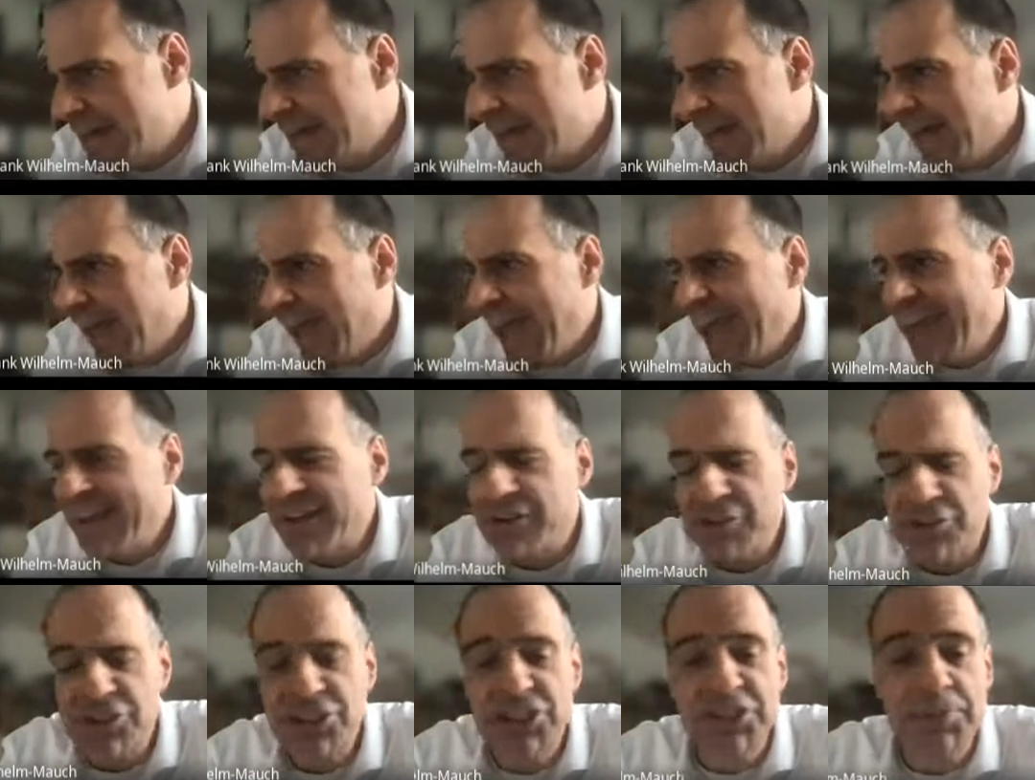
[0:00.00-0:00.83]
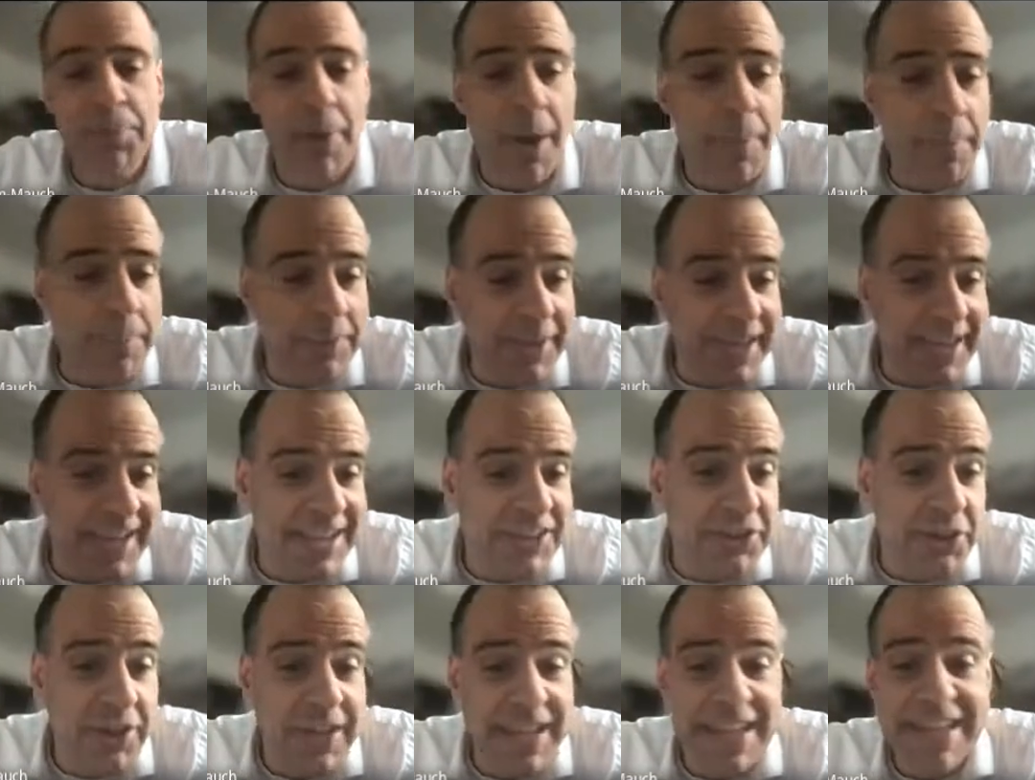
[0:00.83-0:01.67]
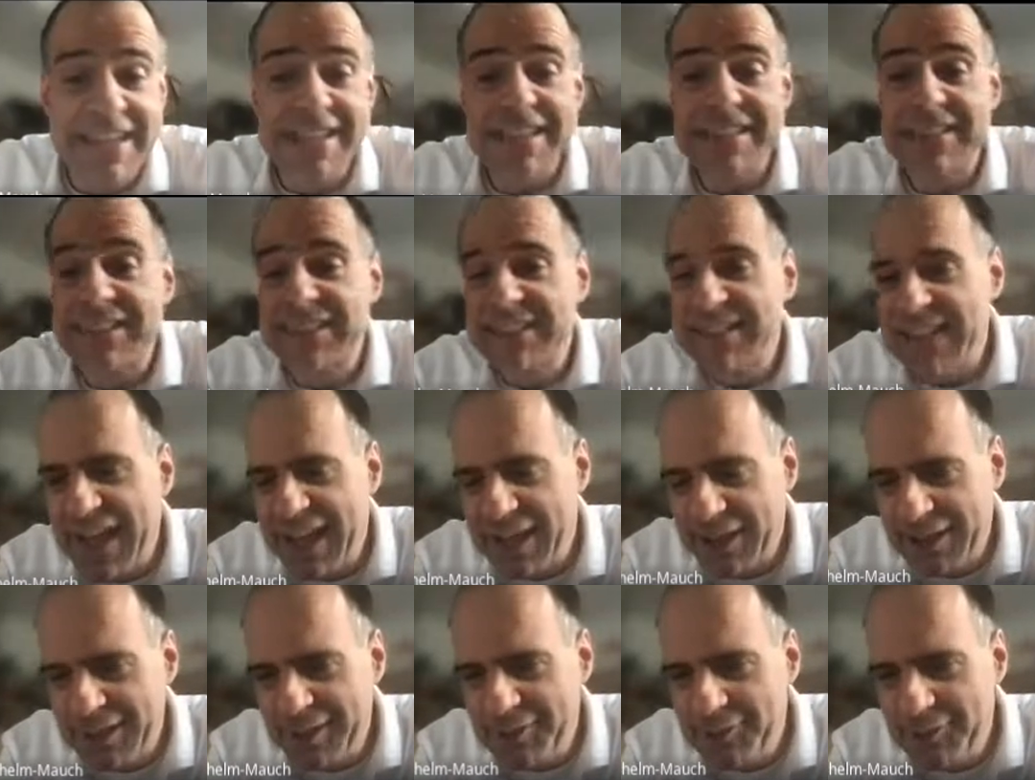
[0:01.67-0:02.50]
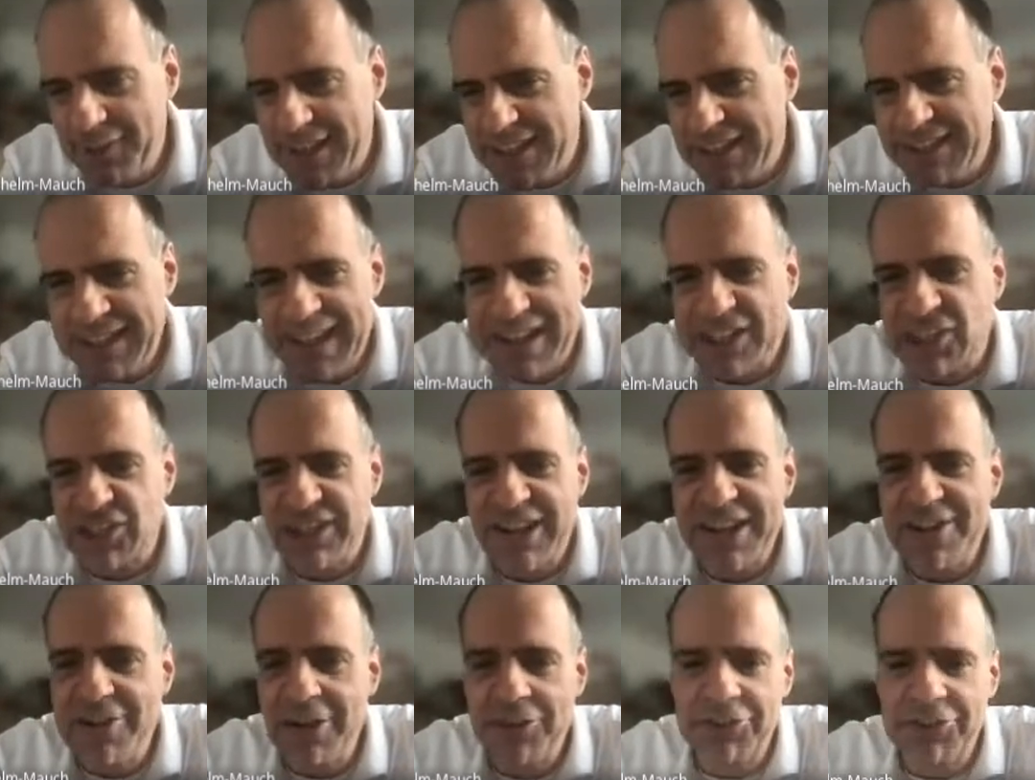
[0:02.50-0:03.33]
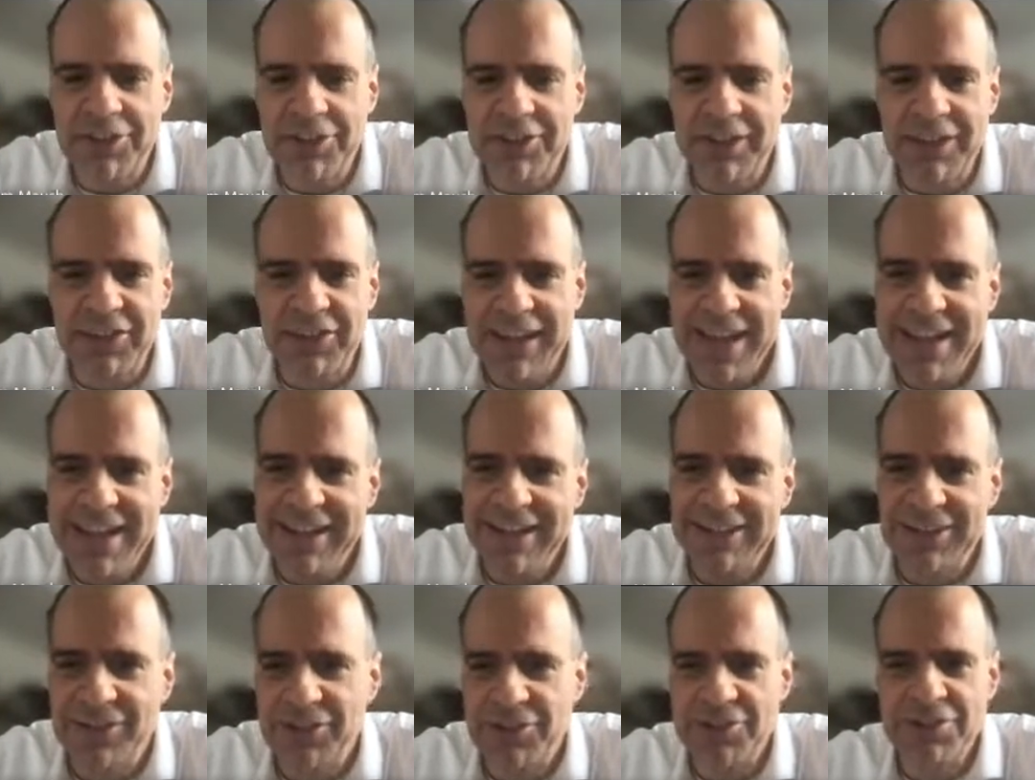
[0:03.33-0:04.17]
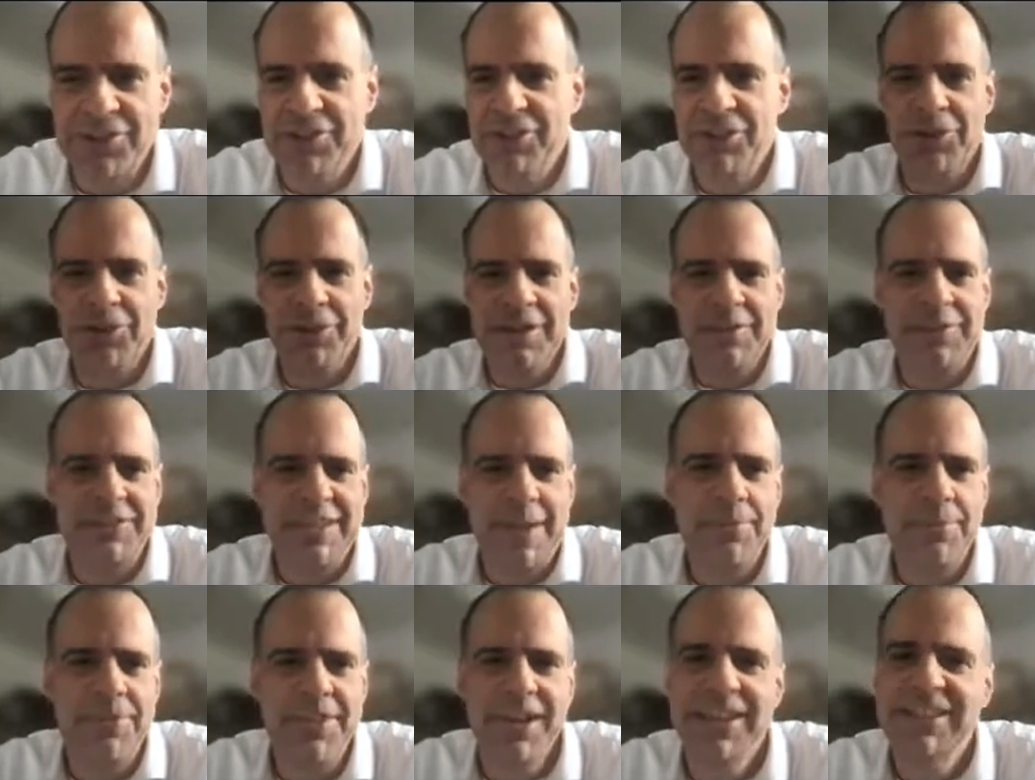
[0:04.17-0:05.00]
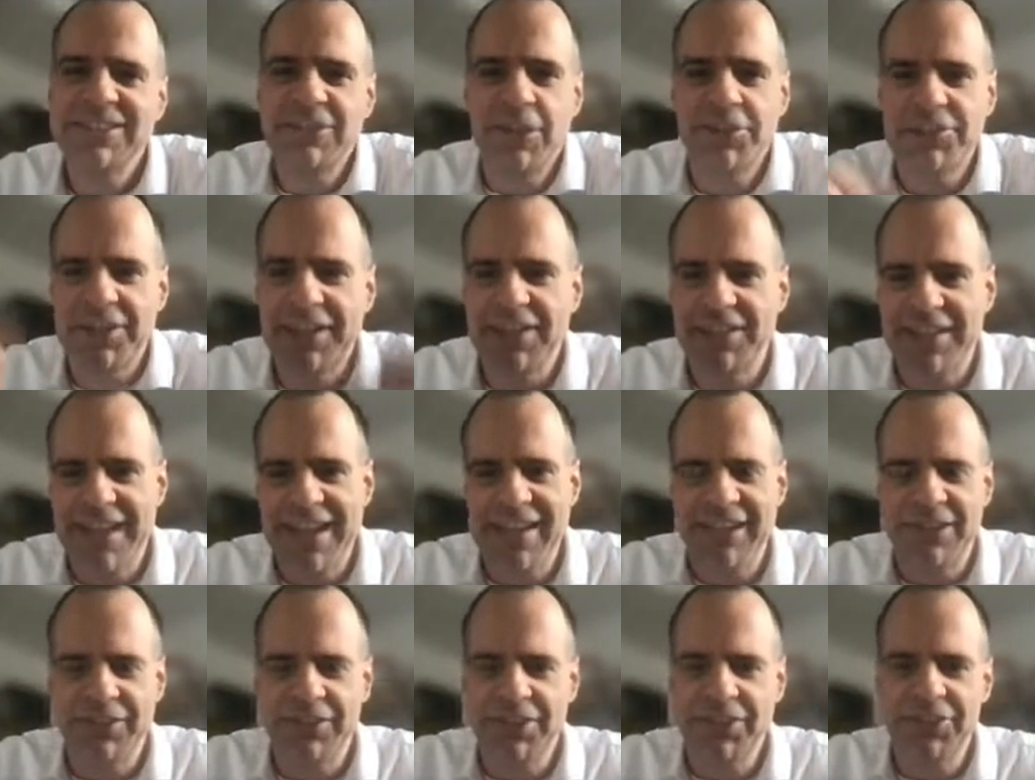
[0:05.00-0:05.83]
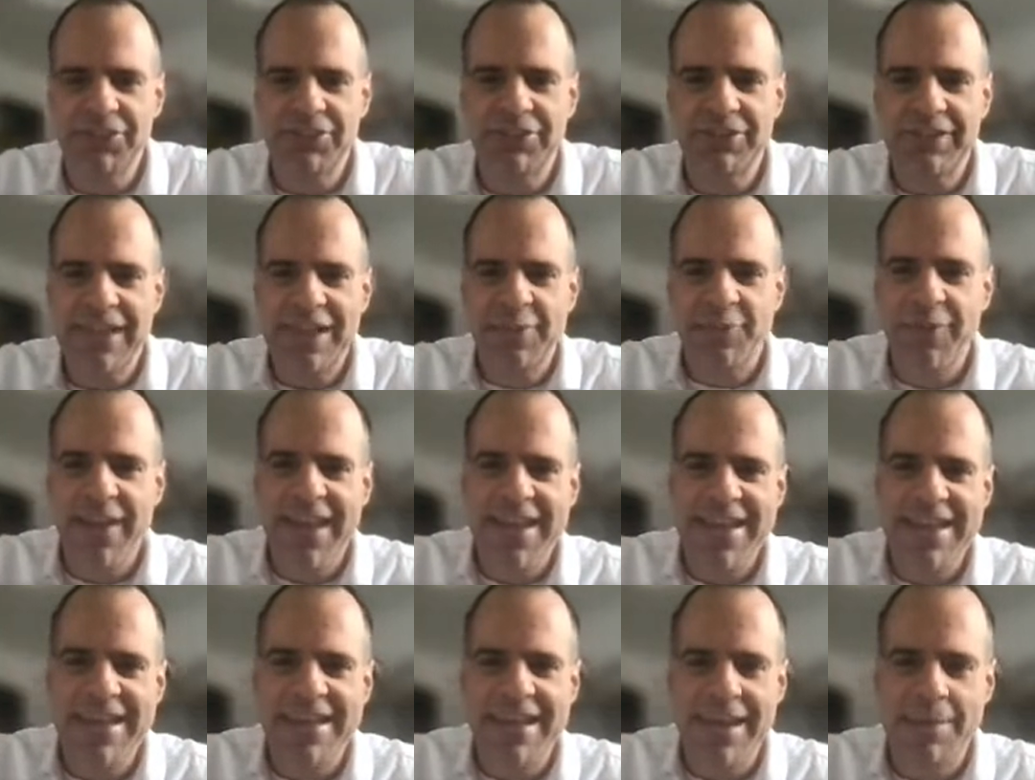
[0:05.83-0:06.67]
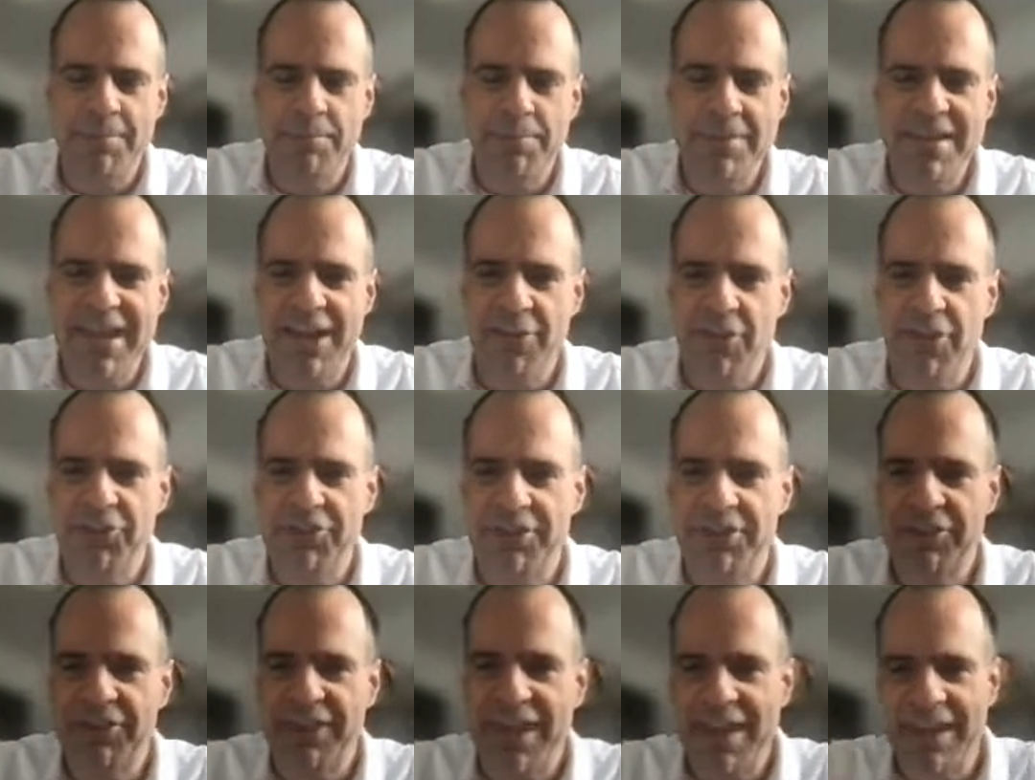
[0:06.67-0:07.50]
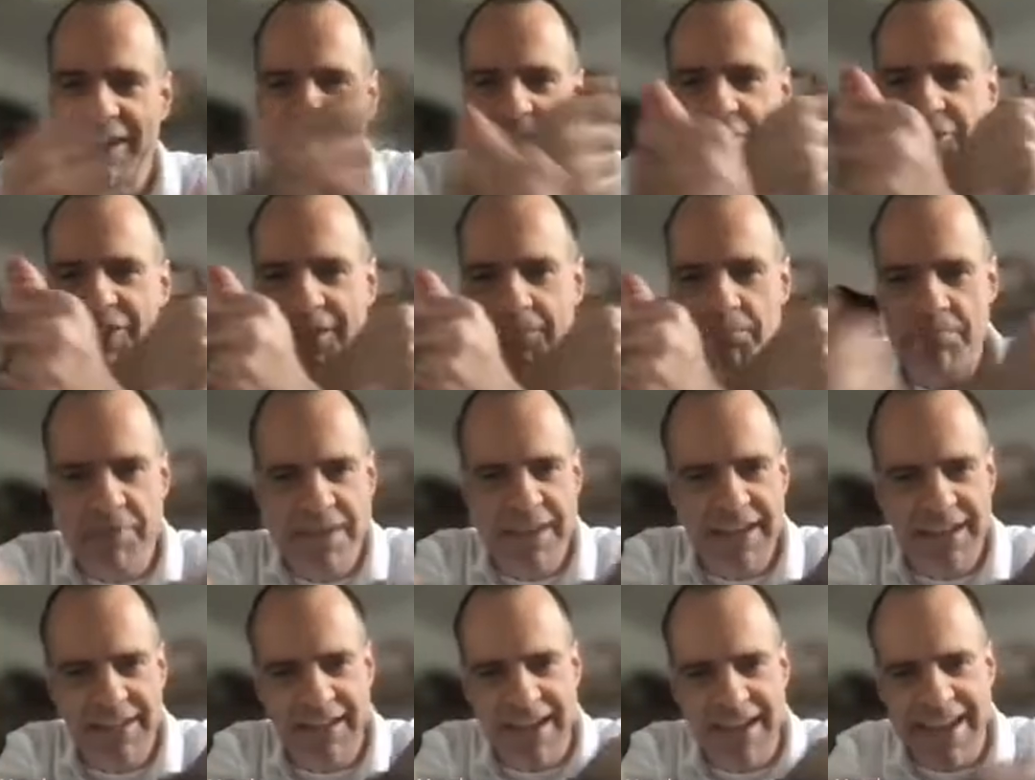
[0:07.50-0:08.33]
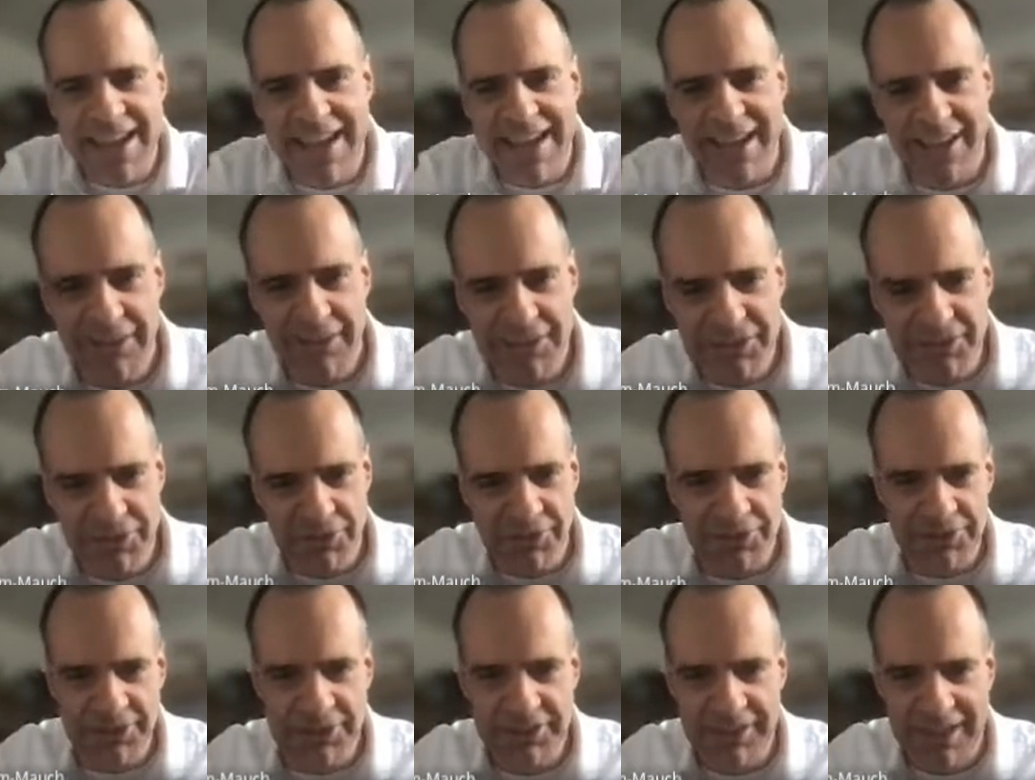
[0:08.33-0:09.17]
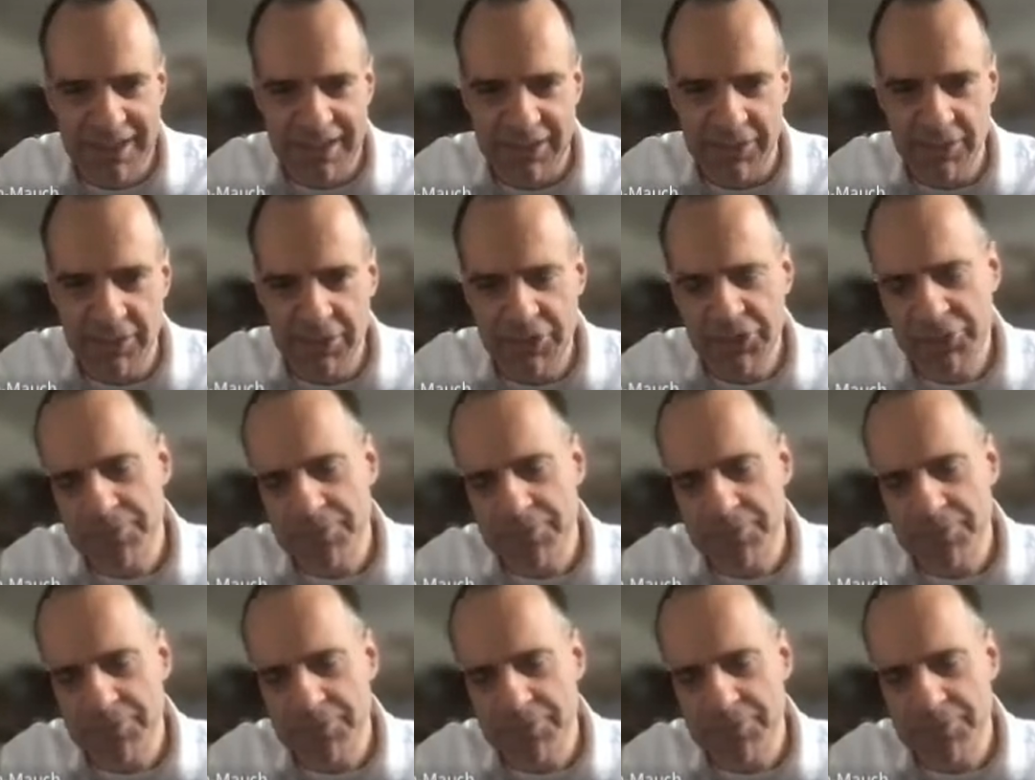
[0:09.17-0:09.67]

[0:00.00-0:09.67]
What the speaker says: And a swap gate in itself is actually not an entangler. If something is not entangled, if A and B are not entangled, then B and A are also not entangled.